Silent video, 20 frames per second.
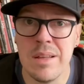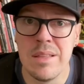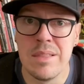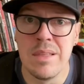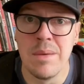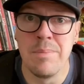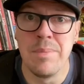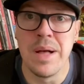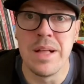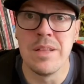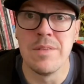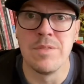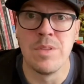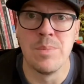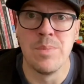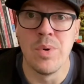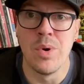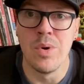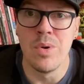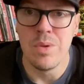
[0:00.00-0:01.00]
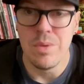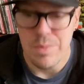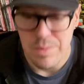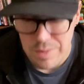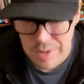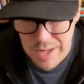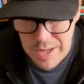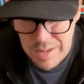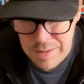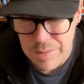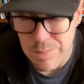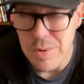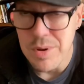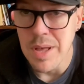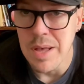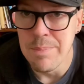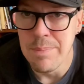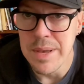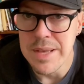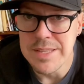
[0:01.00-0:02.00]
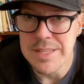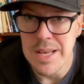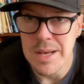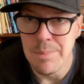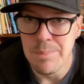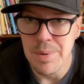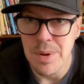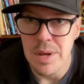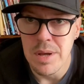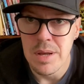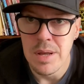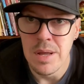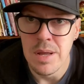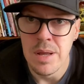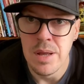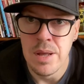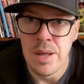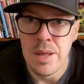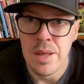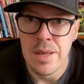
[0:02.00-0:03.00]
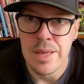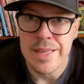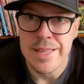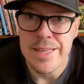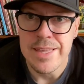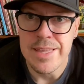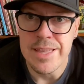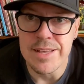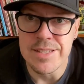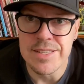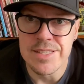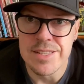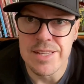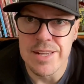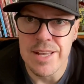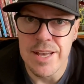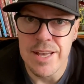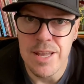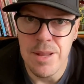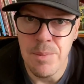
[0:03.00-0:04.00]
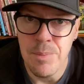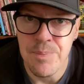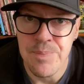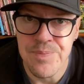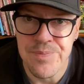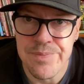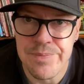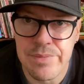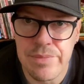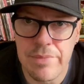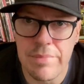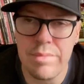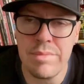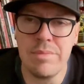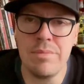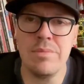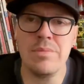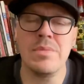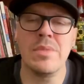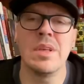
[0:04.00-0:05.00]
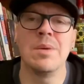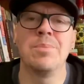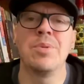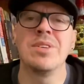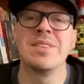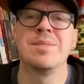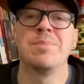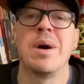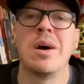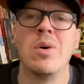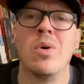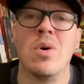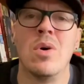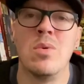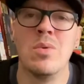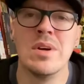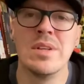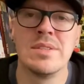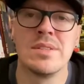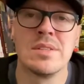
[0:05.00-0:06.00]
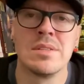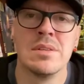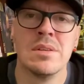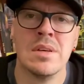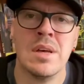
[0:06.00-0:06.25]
Belle of the Ball, the book I picked up yesterday, printed by Horwitz,